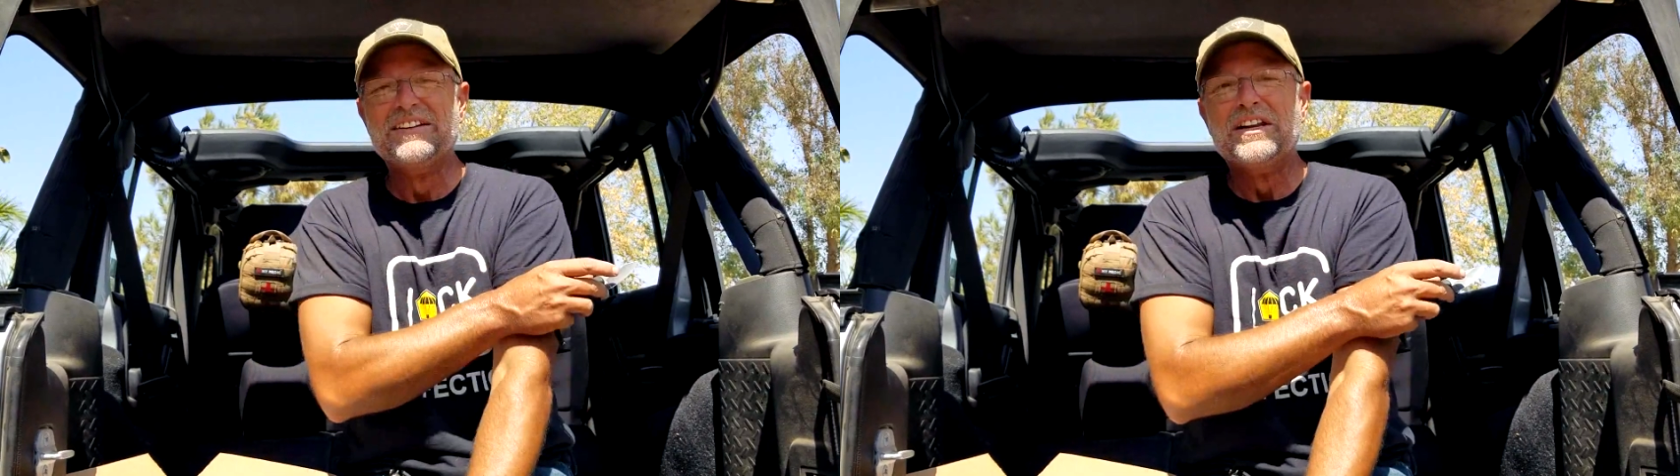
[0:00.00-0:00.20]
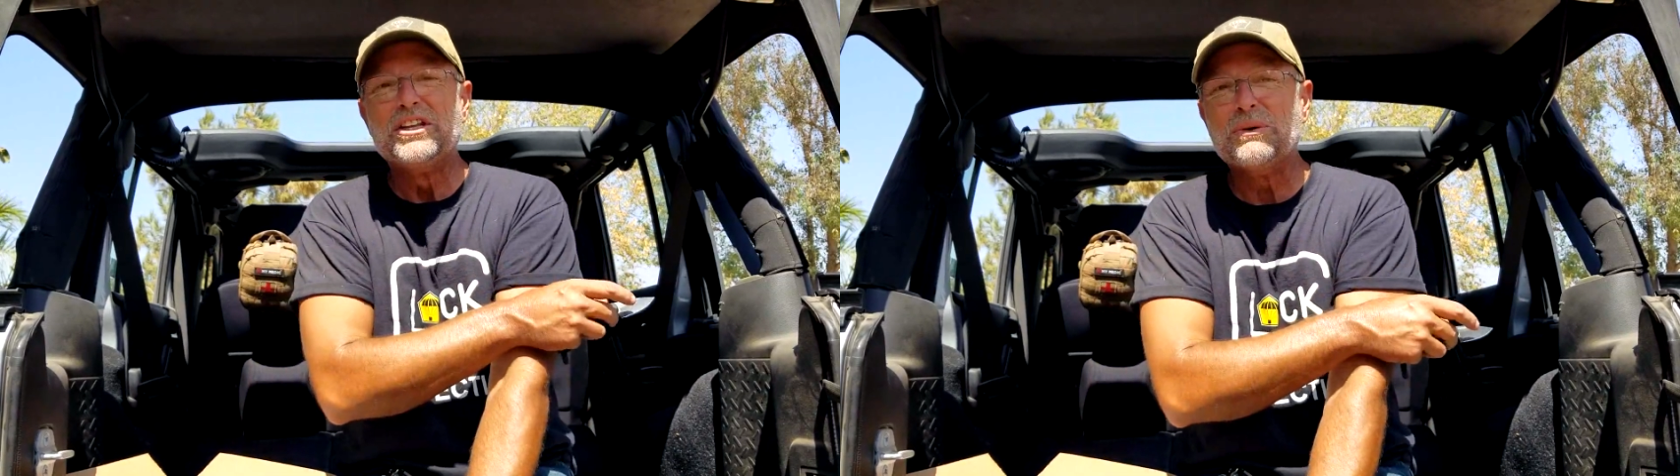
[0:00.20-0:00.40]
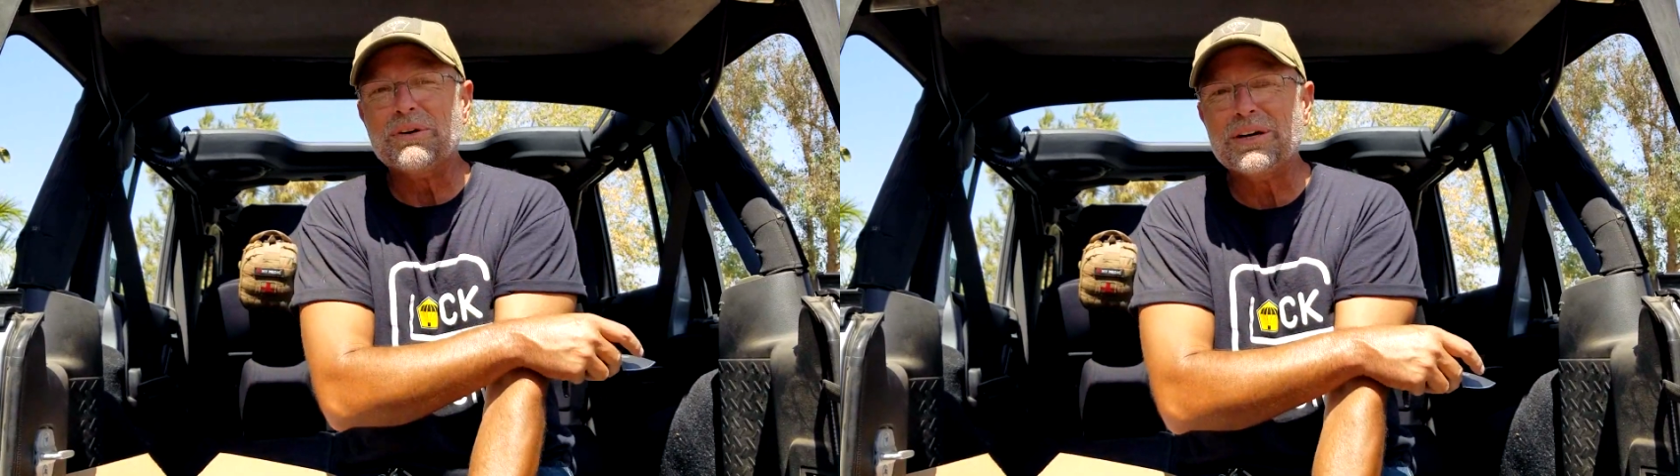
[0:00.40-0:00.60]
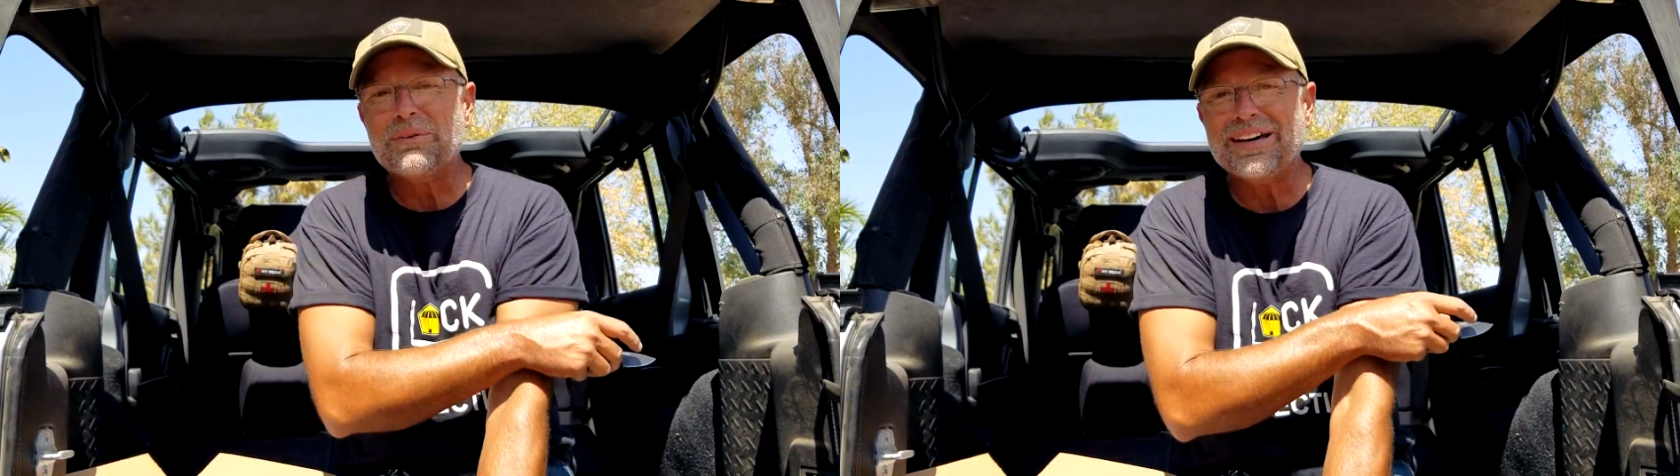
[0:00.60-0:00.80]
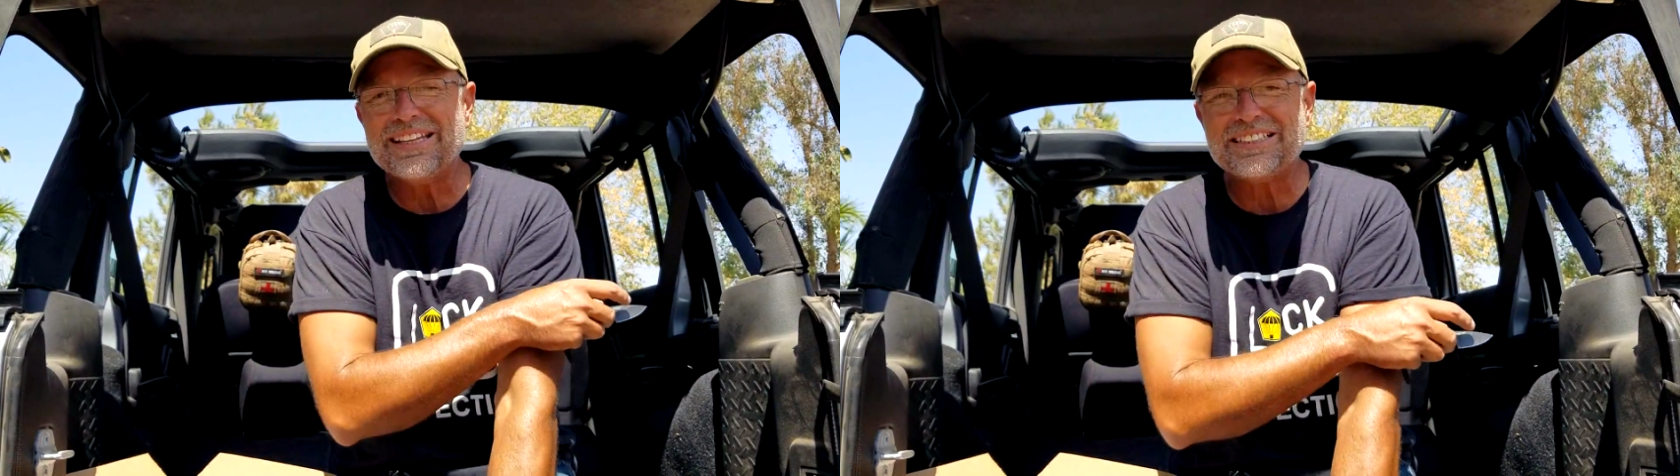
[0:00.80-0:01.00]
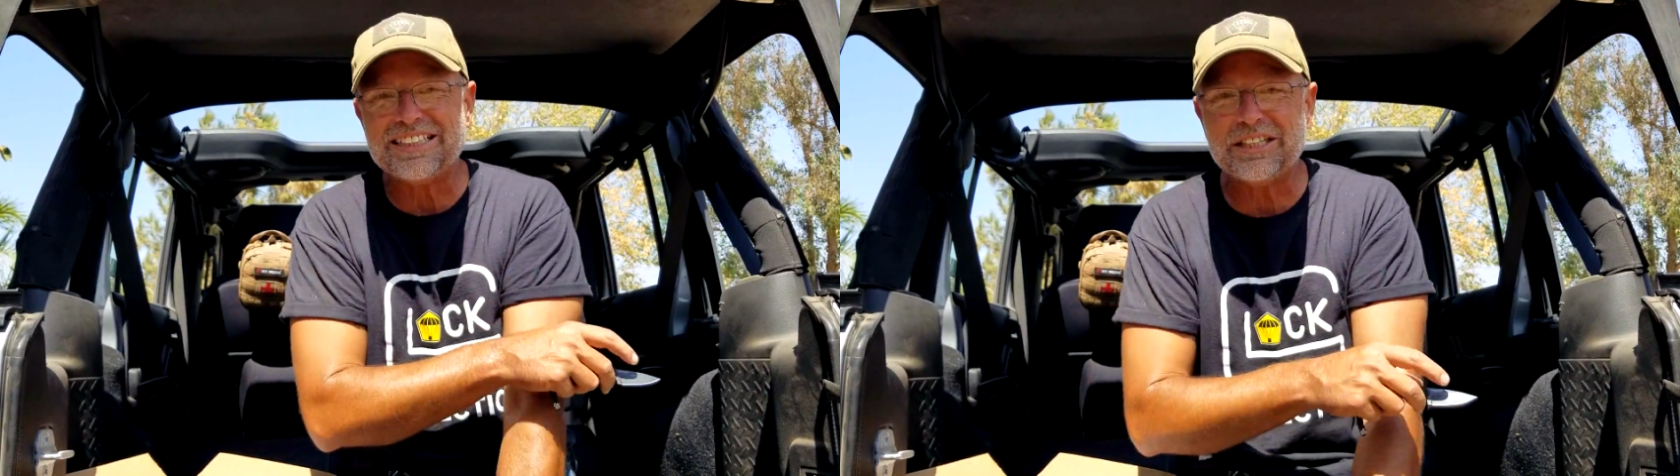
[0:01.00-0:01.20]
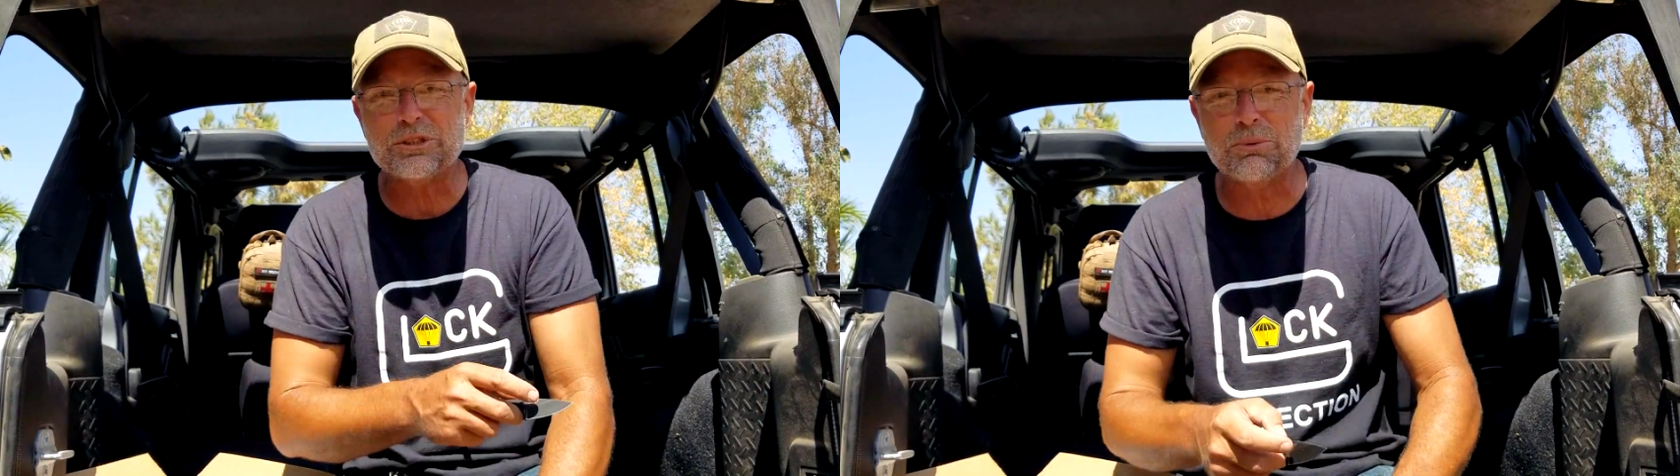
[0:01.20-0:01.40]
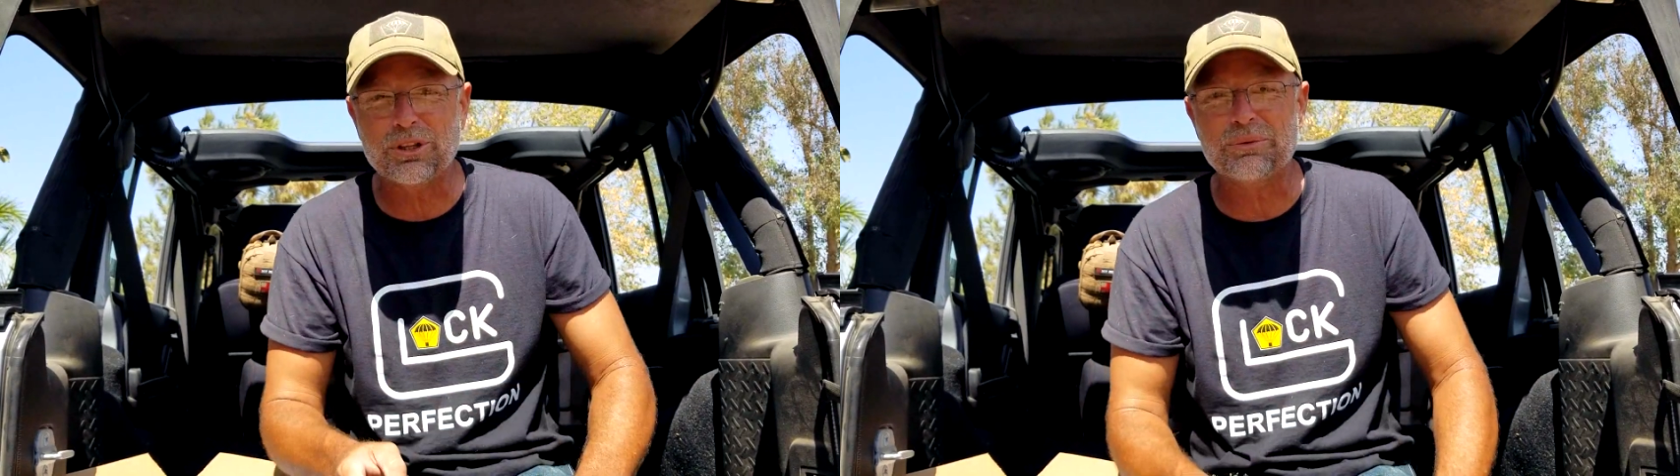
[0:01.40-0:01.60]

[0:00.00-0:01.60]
You wonder why they say there's more